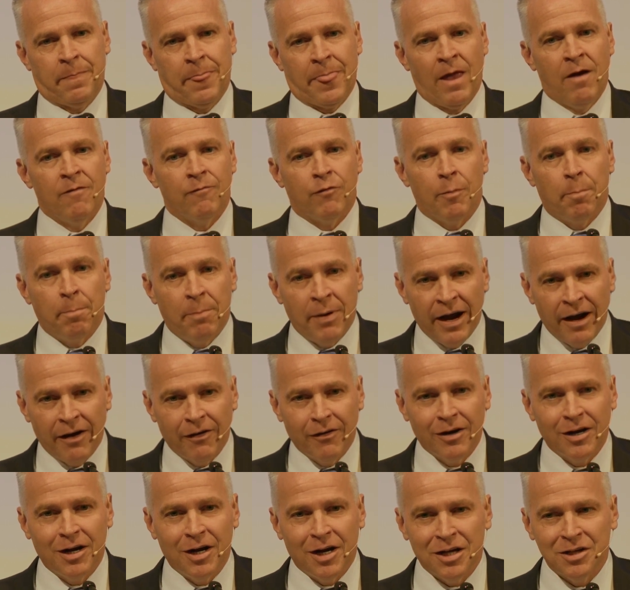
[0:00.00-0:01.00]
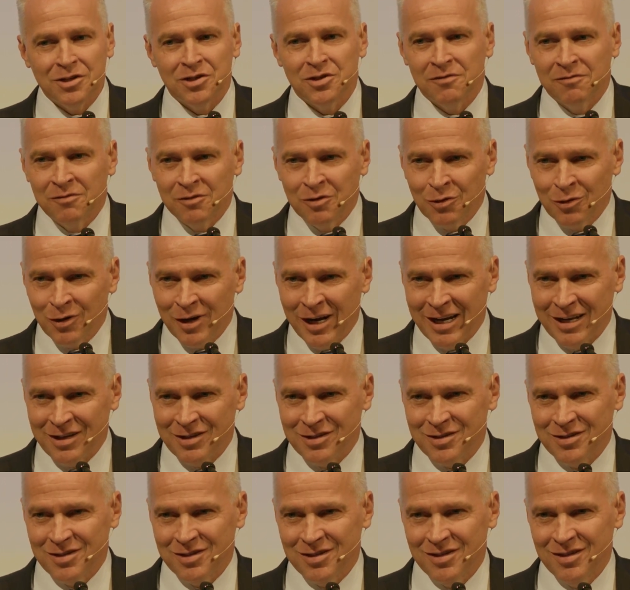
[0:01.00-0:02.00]
For paragons of
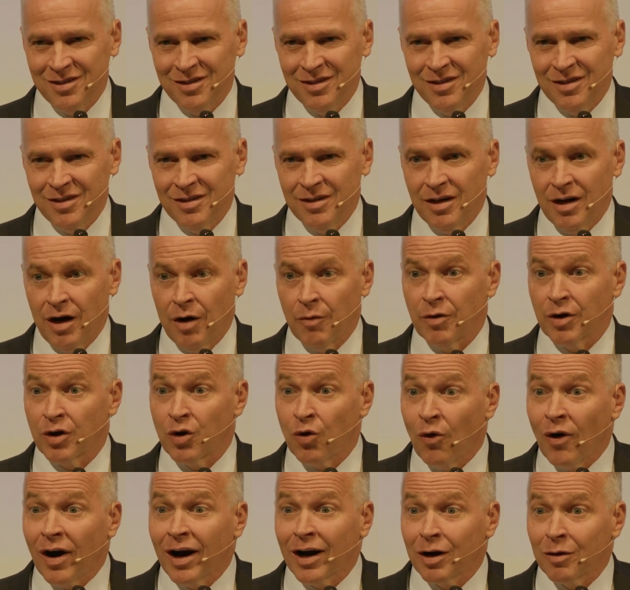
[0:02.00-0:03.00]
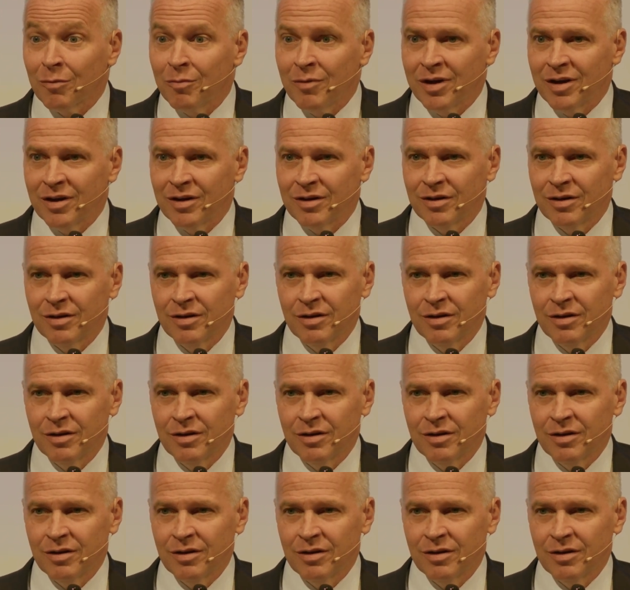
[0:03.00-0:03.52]
grit, a requirement